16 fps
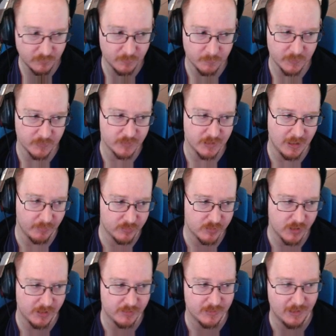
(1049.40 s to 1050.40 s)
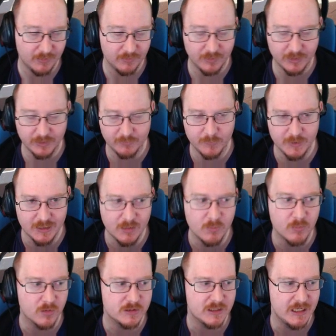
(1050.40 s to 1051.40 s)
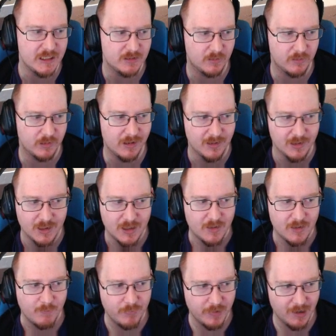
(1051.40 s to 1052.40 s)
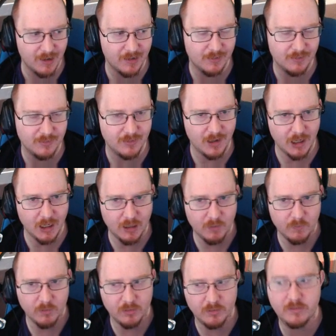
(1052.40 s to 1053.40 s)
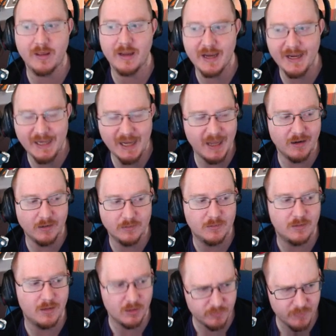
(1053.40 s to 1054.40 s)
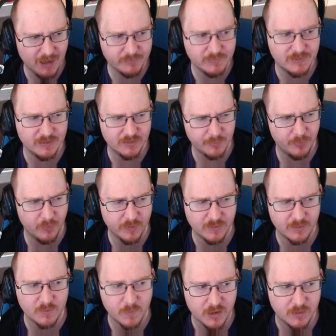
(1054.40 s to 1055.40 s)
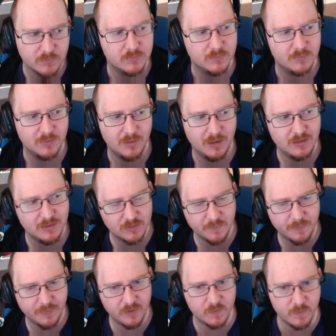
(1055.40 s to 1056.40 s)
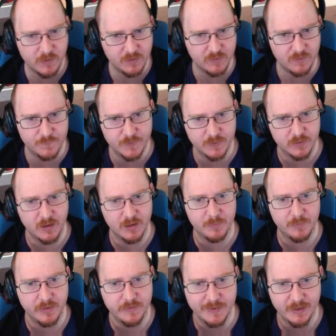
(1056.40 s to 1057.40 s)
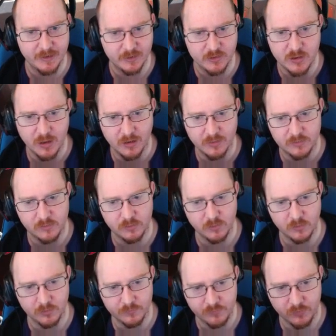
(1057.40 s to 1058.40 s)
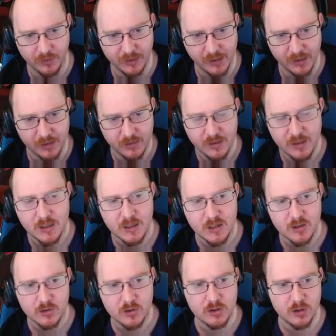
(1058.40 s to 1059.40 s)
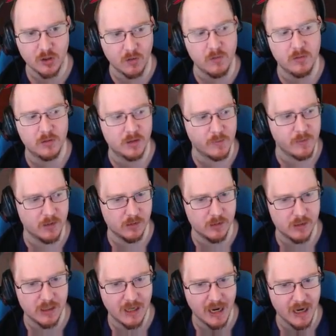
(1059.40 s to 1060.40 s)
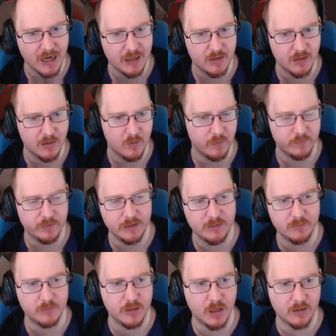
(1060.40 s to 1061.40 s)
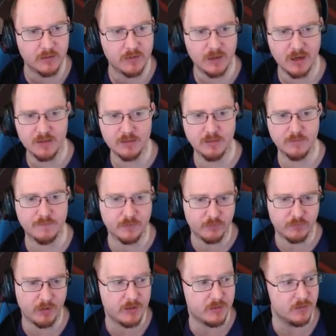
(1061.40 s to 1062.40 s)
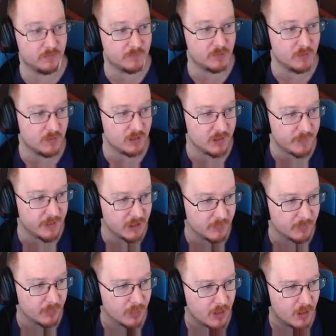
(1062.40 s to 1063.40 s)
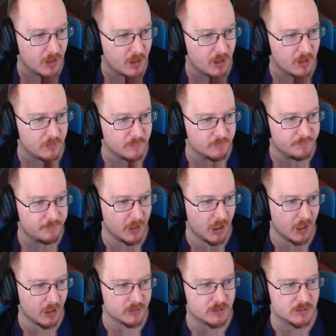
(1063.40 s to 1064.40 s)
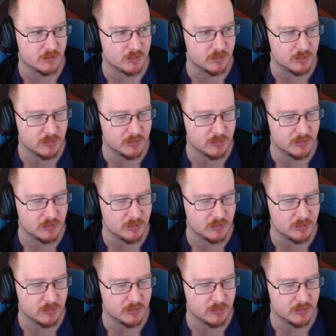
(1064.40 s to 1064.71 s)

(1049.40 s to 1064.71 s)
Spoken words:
we'll see how it shakes out. Like, we need more data on it, but I will say again, this map disappoints me. It disappoints me because it feels like Blizzard had a chance to sort of try and show the community, hey, no, we understand the frustrations of 2CP, but